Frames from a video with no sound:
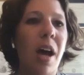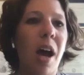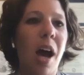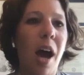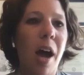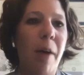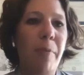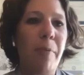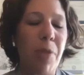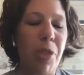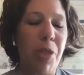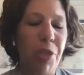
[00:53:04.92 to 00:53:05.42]

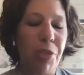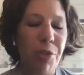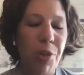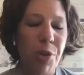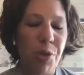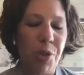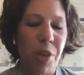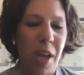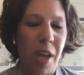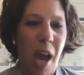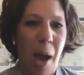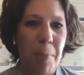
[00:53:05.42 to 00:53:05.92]
um, through
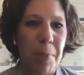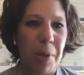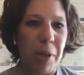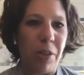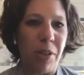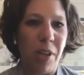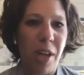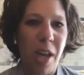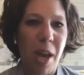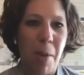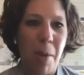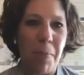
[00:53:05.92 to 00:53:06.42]
the Capital
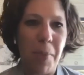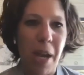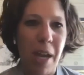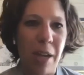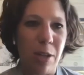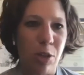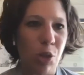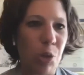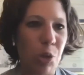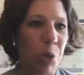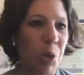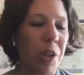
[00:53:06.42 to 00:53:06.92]
Campaign
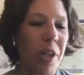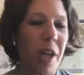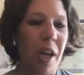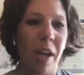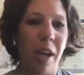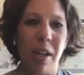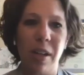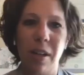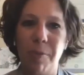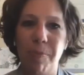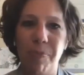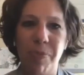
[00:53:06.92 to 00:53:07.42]

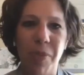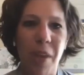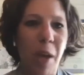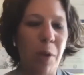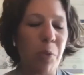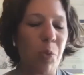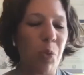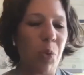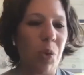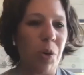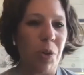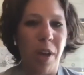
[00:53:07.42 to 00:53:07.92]
Toolkit,
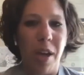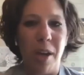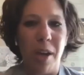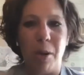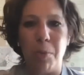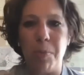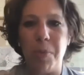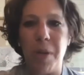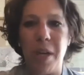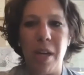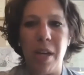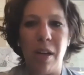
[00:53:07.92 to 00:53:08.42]
and it'll
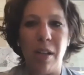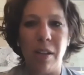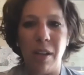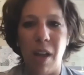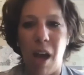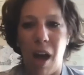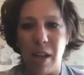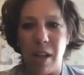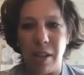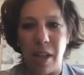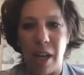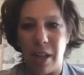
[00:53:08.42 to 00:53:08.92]
be a
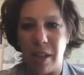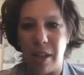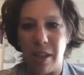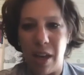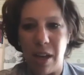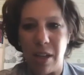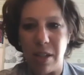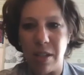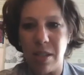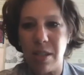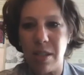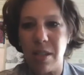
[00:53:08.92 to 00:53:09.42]
lot like
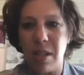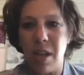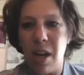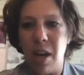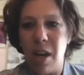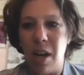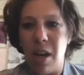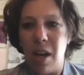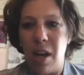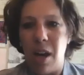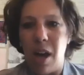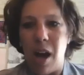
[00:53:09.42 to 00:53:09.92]
this.
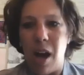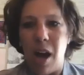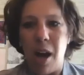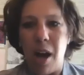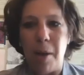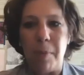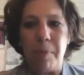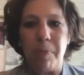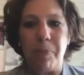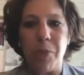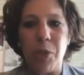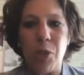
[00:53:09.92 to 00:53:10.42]

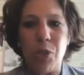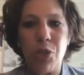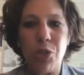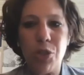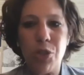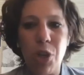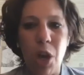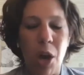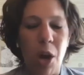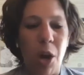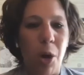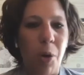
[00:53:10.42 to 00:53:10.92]
Um,
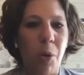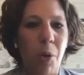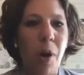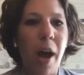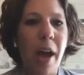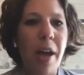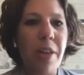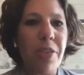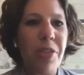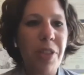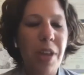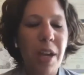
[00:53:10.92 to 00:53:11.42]
so
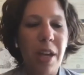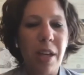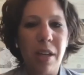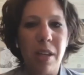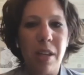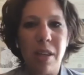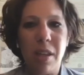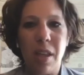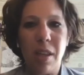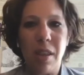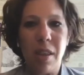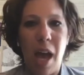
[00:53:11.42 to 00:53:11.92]
I think
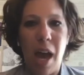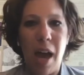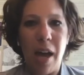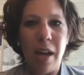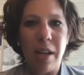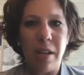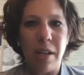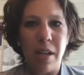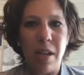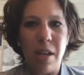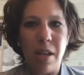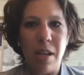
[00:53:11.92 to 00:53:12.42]
that
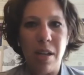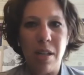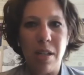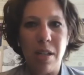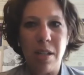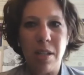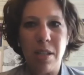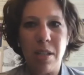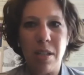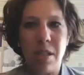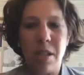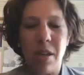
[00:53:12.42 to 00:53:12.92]
that
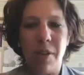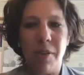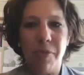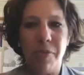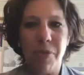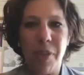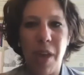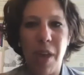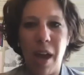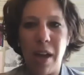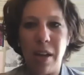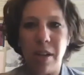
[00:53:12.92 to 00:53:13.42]
is
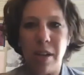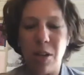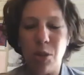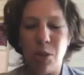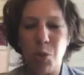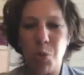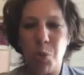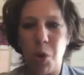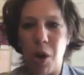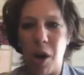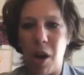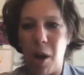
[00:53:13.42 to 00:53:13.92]
that is
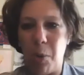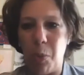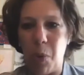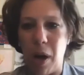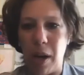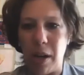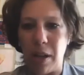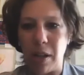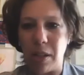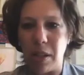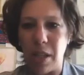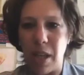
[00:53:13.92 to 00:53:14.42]
where I
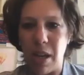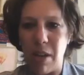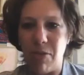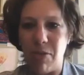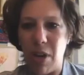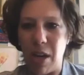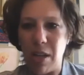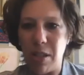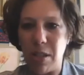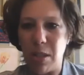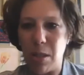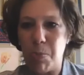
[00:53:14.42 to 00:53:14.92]
want to leave
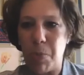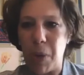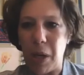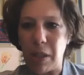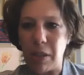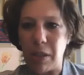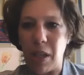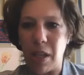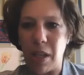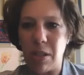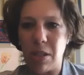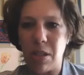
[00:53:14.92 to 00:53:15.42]
us. But
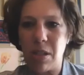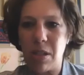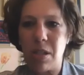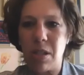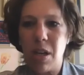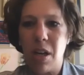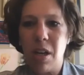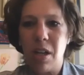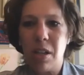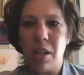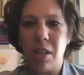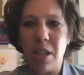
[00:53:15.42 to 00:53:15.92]
let's
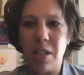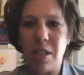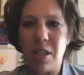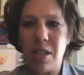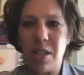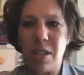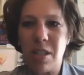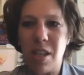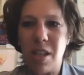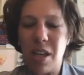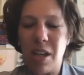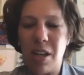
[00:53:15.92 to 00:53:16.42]

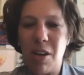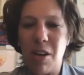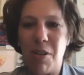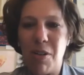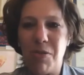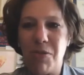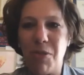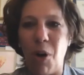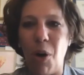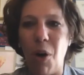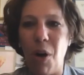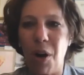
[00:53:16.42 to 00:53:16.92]
let's think of
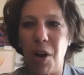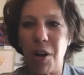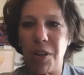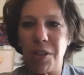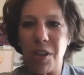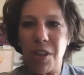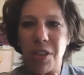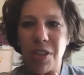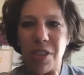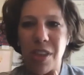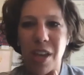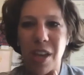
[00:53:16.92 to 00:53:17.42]
all
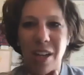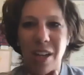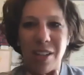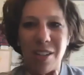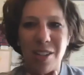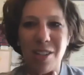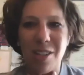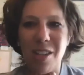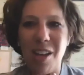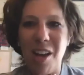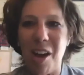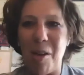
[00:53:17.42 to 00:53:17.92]
the
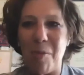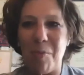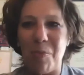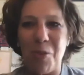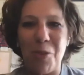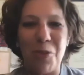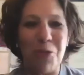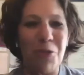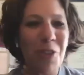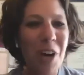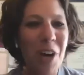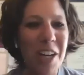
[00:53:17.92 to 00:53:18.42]
things um,
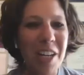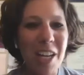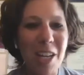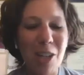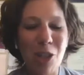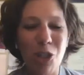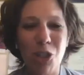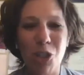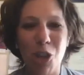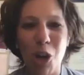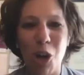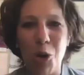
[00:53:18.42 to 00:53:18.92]
funny
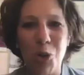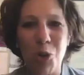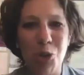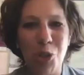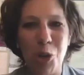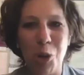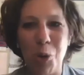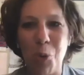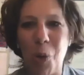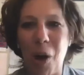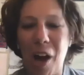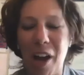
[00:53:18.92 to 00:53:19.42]
shows
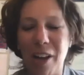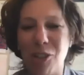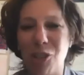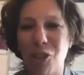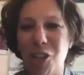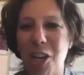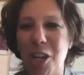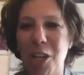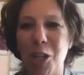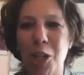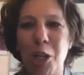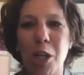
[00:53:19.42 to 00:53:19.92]
you're
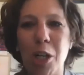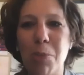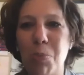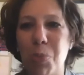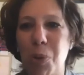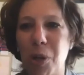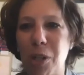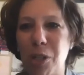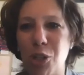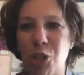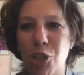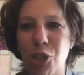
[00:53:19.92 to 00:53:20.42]
watching, good
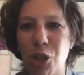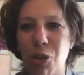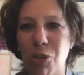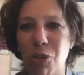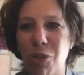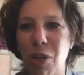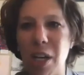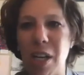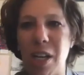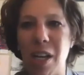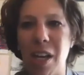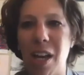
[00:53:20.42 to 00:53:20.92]
books you're
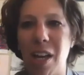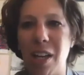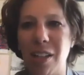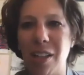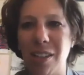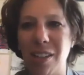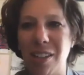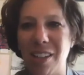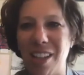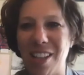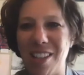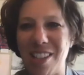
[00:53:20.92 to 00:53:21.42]

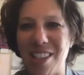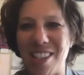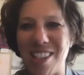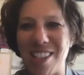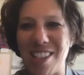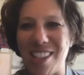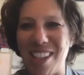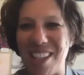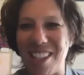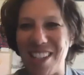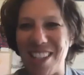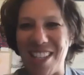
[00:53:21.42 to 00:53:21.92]
reading. Let's
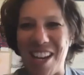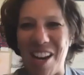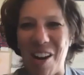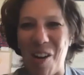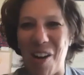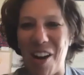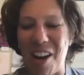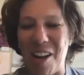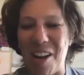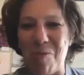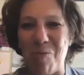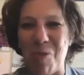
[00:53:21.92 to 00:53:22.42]
let's hear
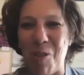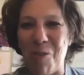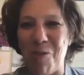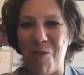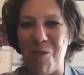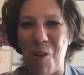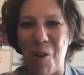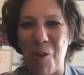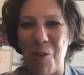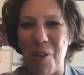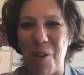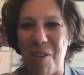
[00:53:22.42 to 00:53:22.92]
it
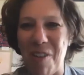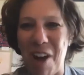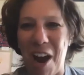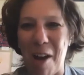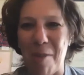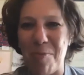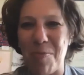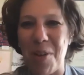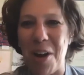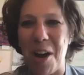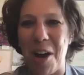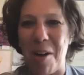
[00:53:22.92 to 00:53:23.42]
before we
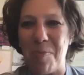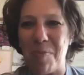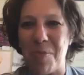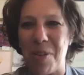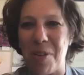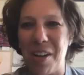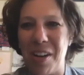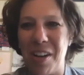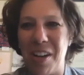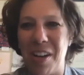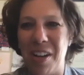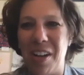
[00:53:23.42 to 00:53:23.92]
wrap up.
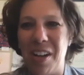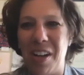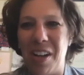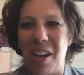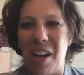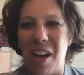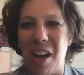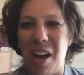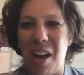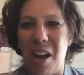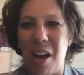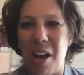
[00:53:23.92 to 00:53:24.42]

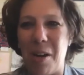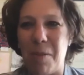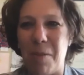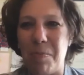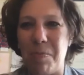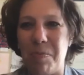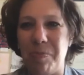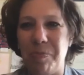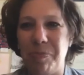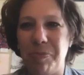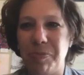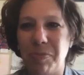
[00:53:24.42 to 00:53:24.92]

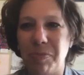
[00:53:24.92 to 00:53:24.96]
Um,